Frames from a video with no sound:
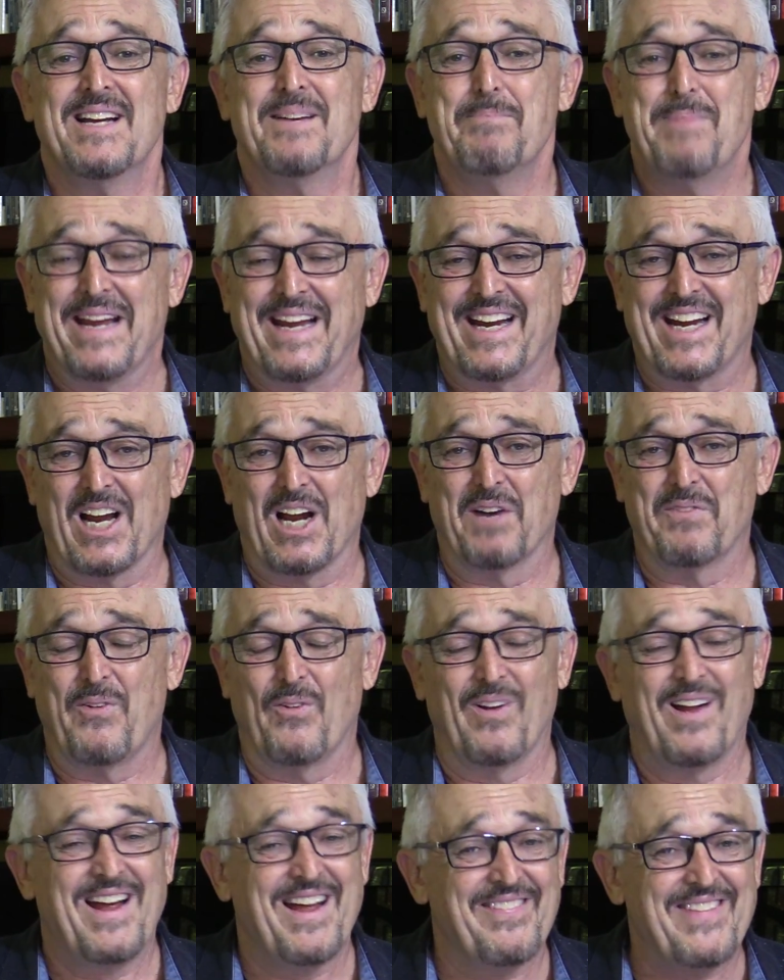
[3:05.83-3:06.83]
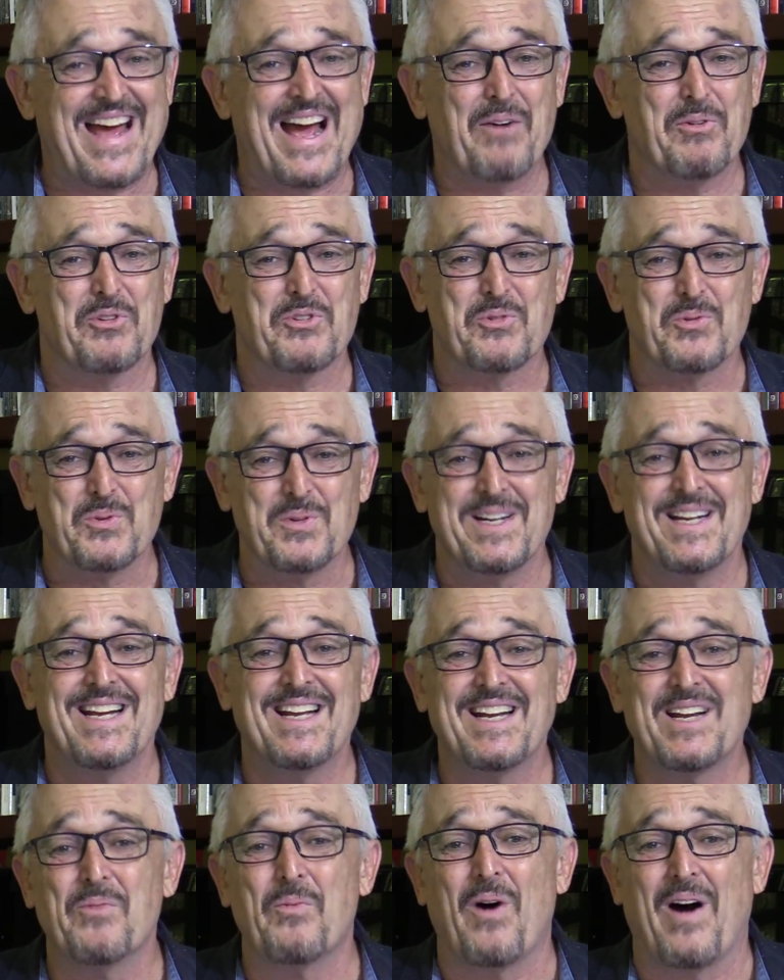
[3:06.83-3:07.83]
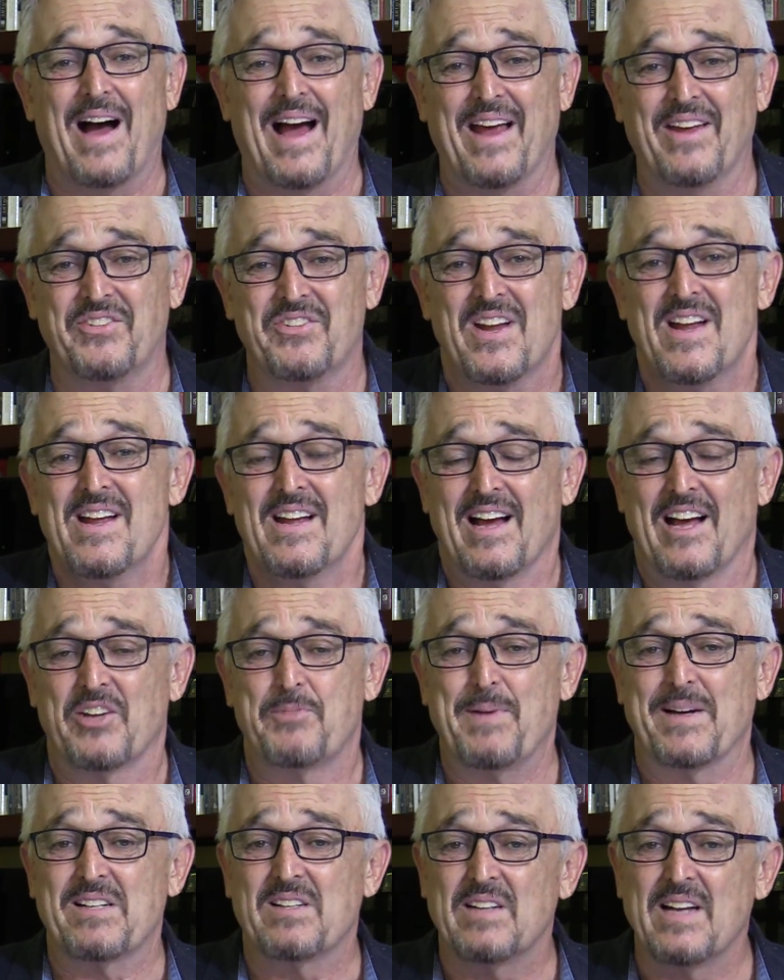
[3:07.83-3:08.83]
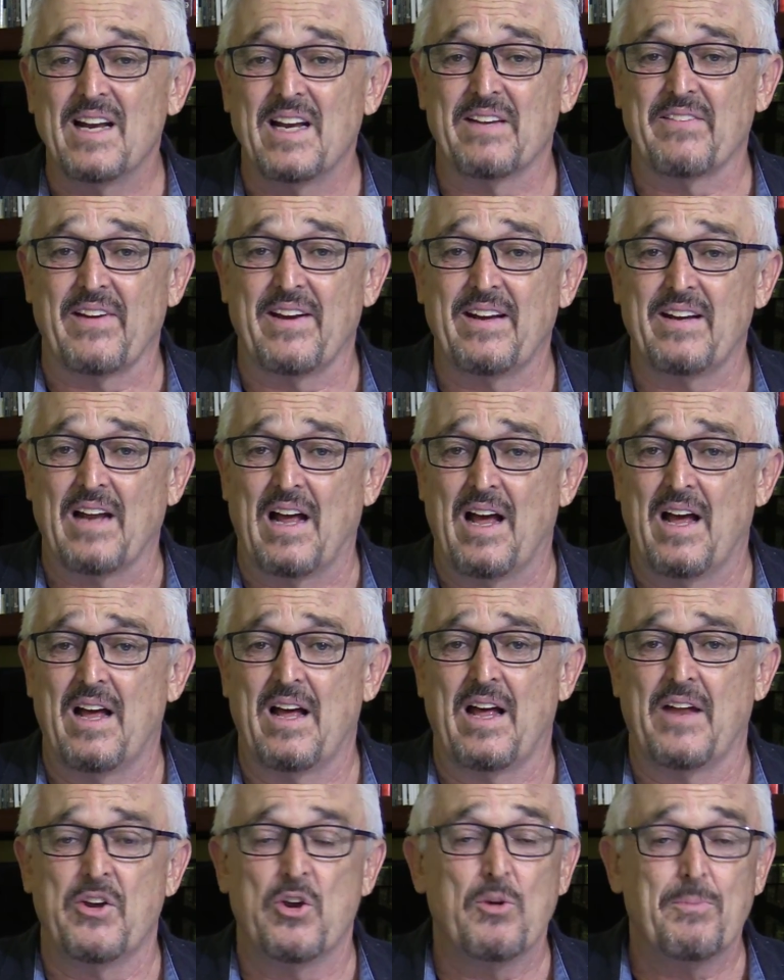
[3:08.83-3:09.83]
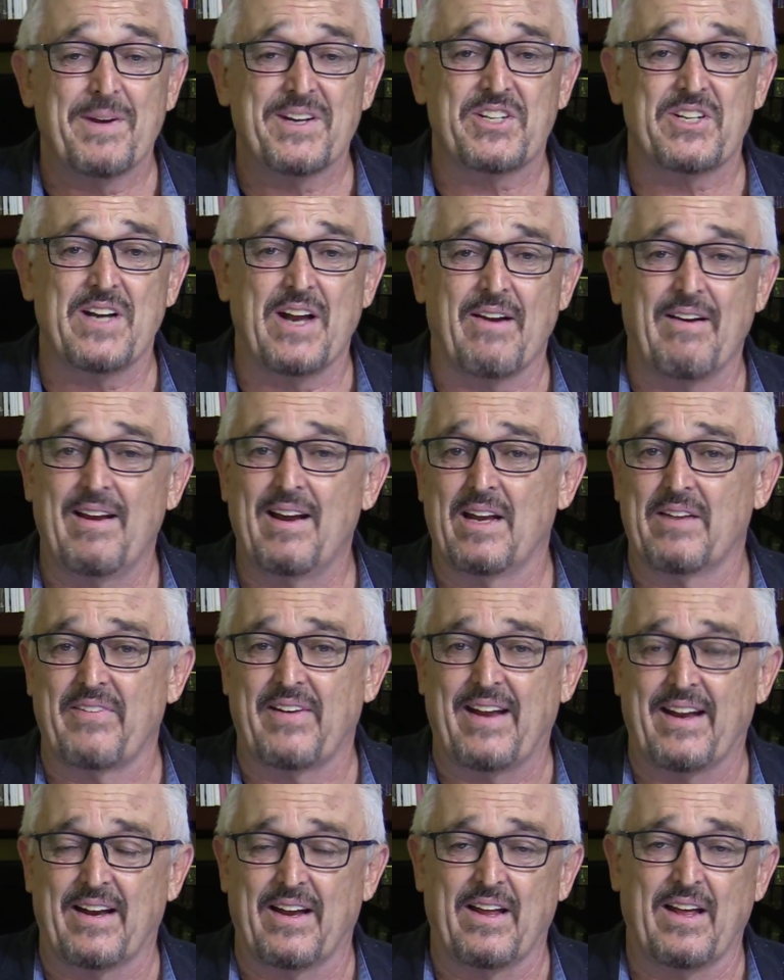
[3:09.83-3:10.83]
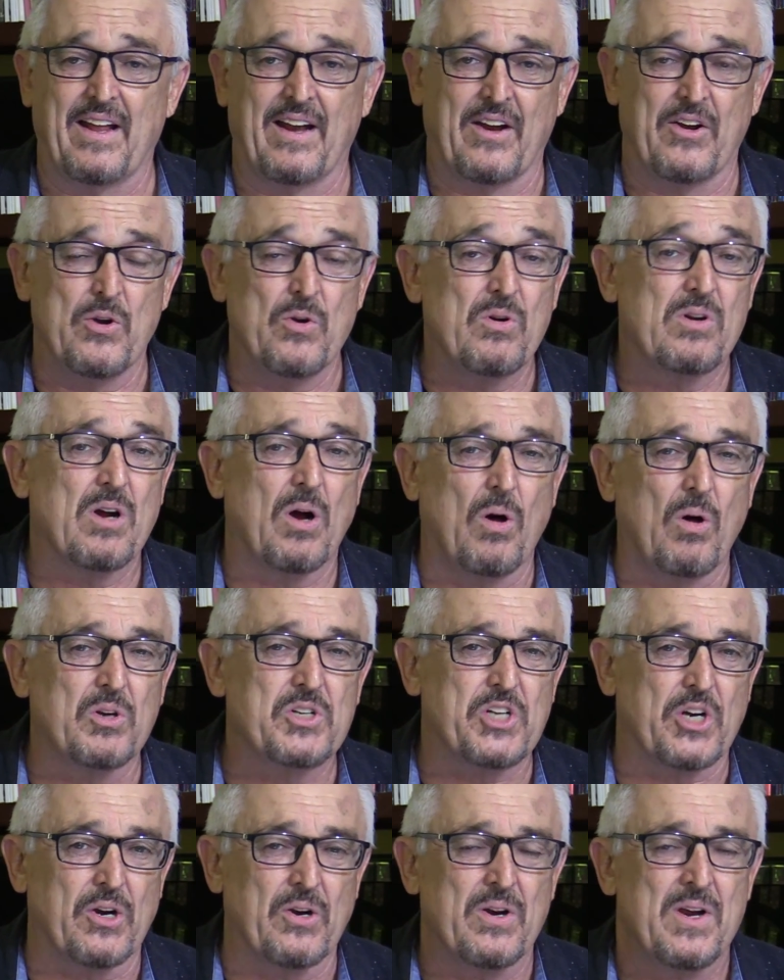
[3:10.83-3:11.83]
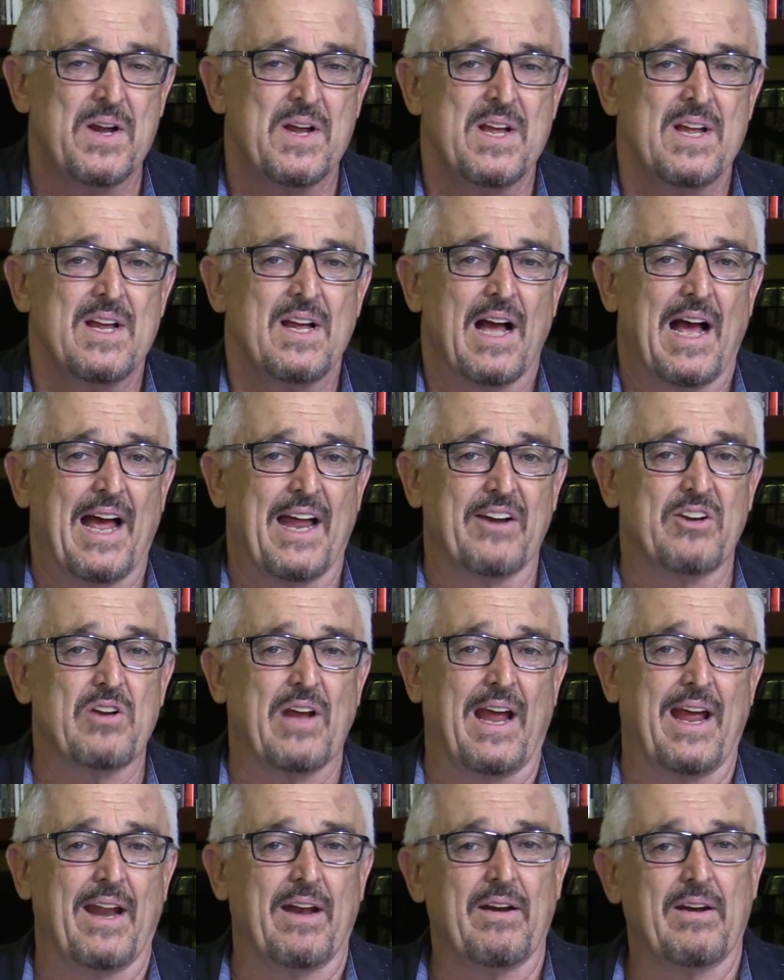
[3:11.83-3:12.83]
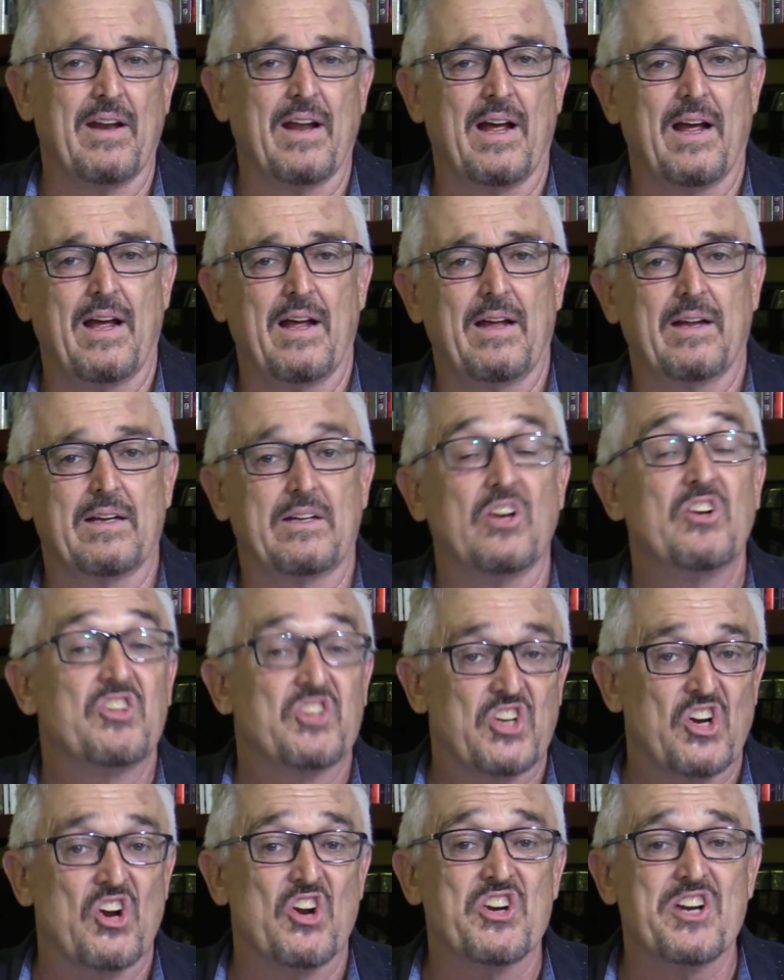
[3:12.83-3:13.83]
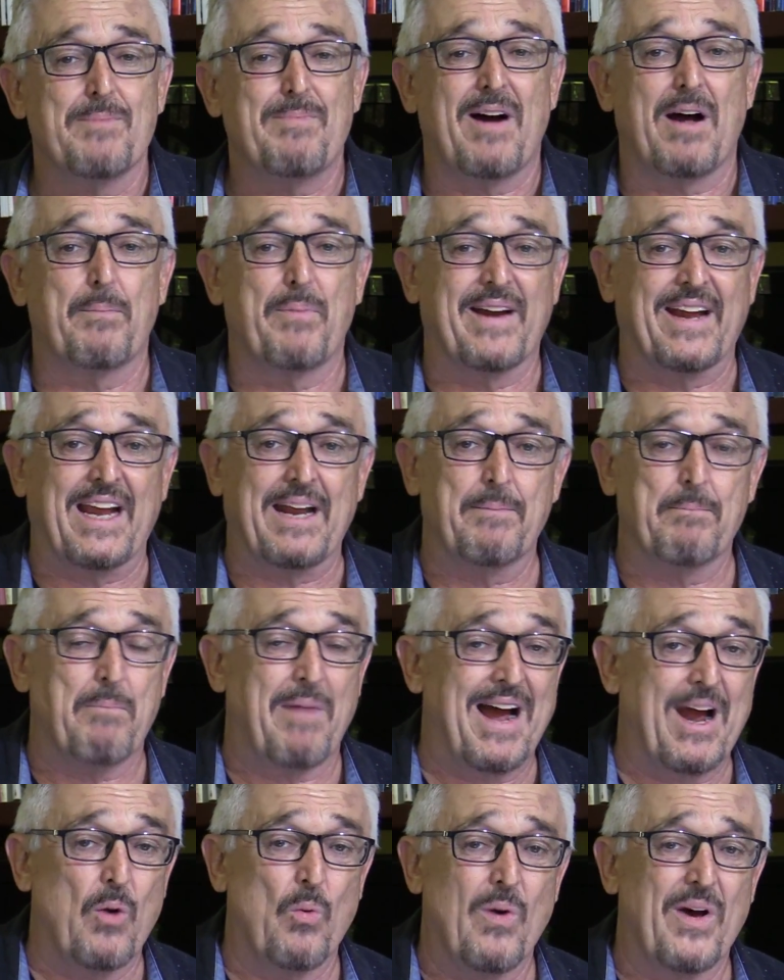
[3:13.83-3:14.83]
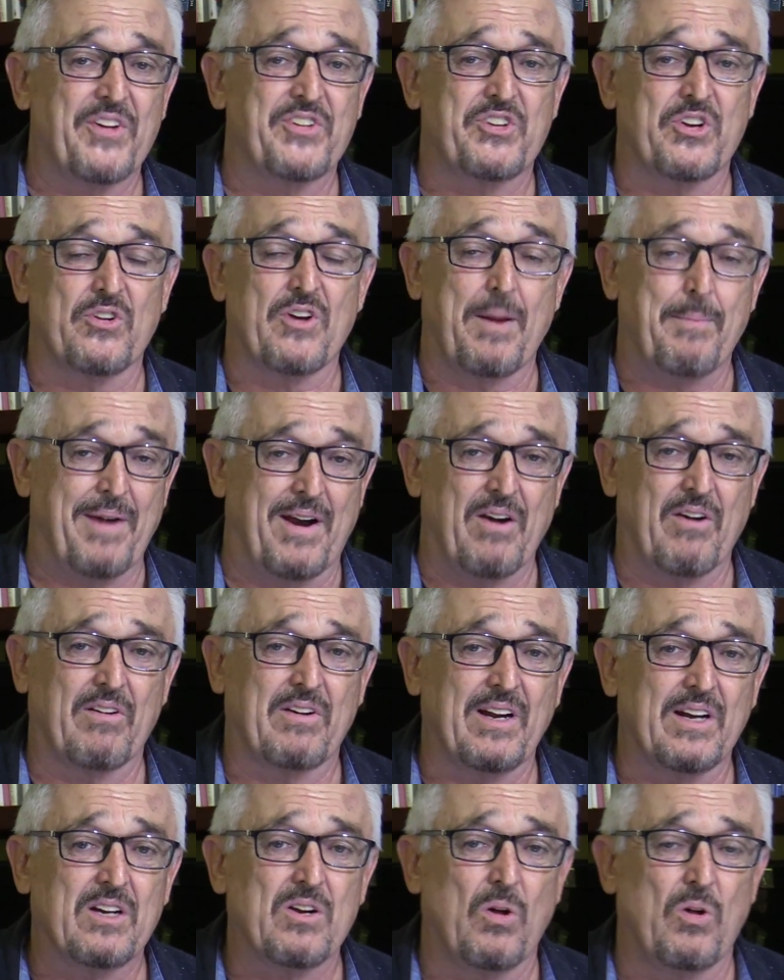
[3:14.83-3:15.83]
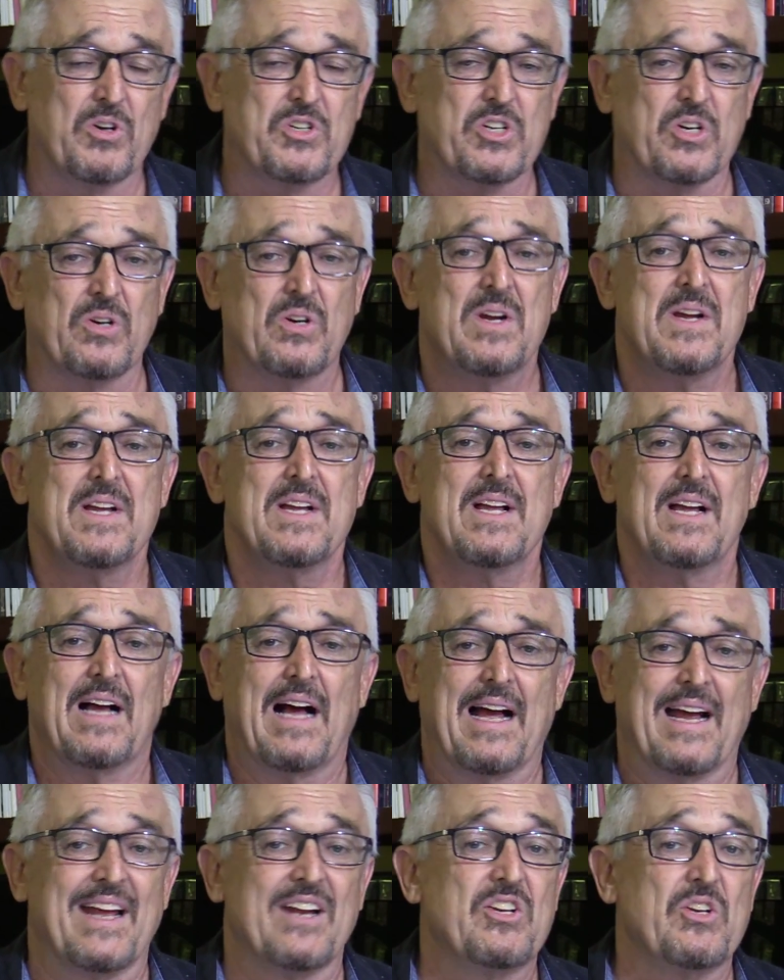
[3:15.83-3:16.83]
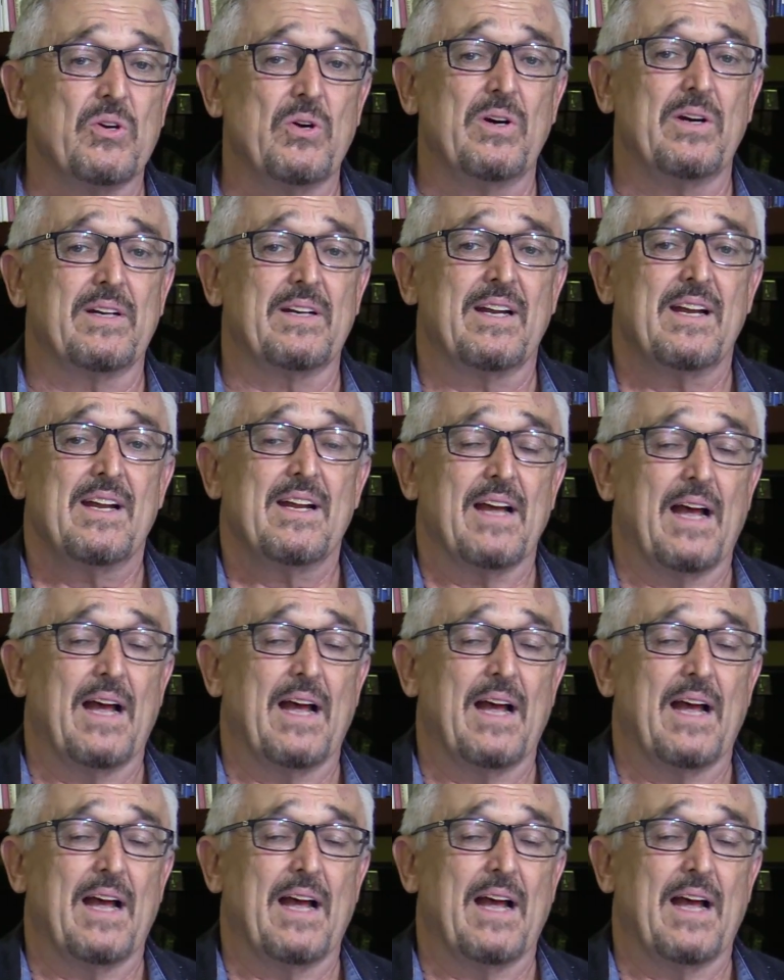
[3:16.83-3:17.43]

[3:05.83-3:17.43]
Be careful. And that was really wise, especially living uh, a new missionary, living in a, in a new culture, and, and uh, concerned about bringing my Western American culture uh, into it.